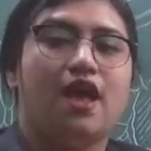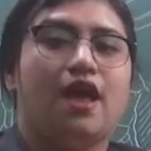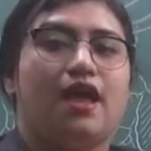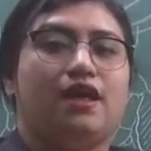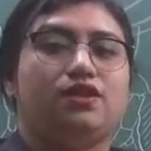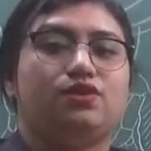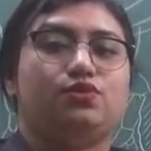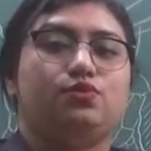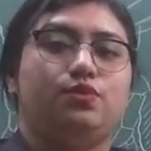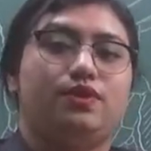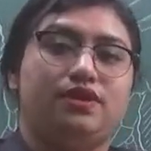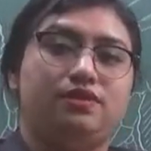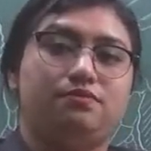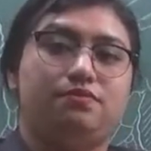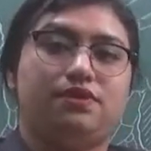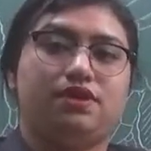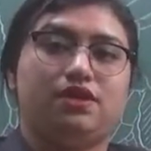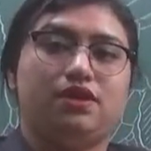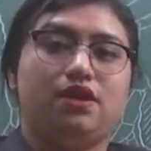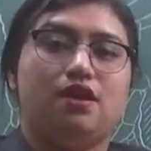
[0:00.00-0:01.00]
And queen
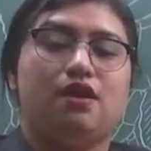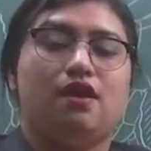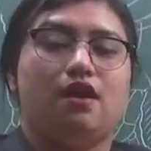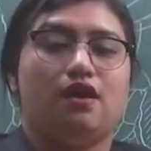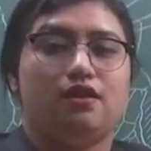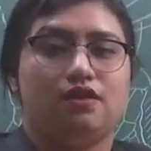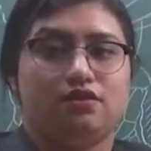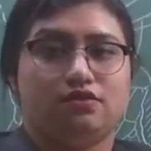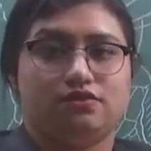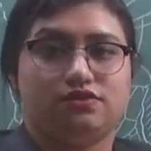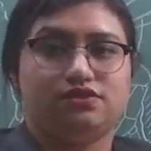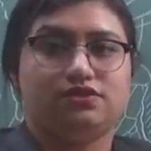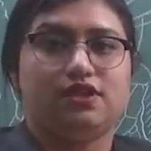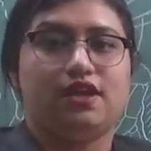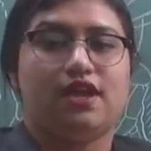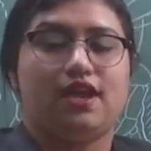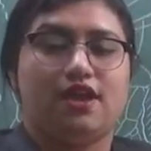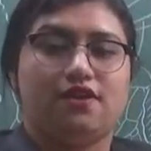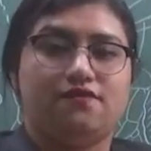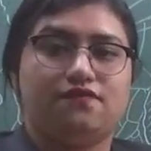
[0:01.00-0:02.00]
bee allows
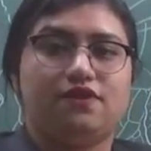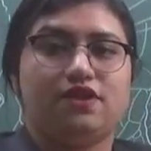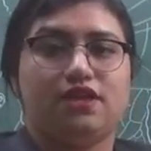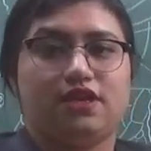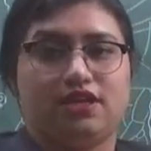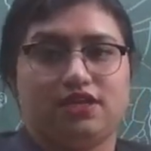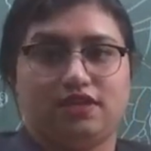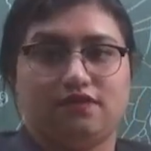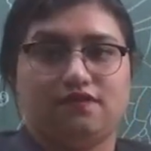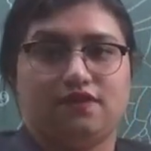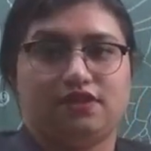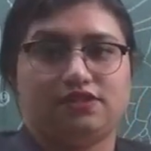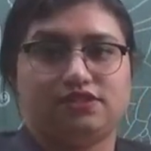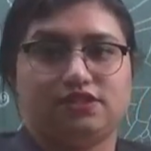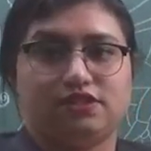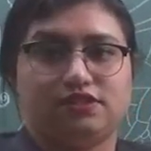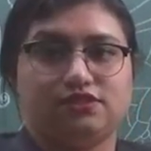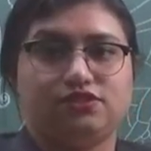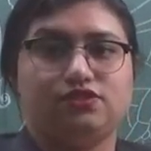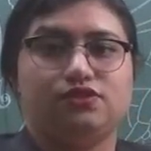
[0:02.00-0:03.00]
every
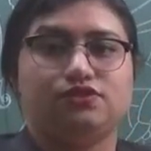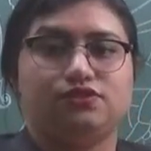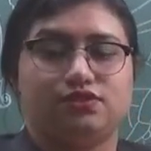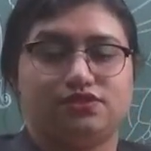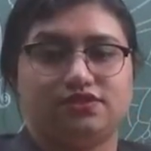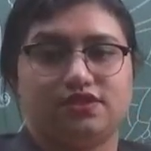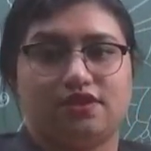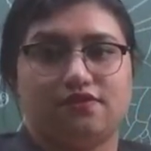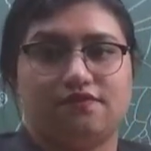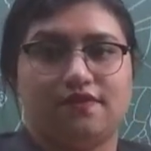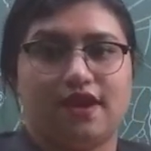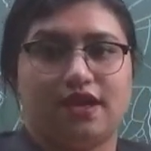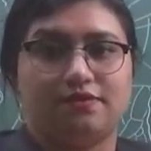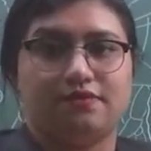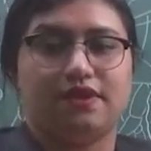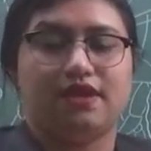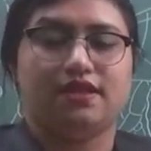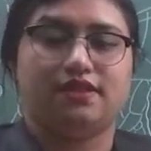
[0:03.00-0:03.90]
individual to survive.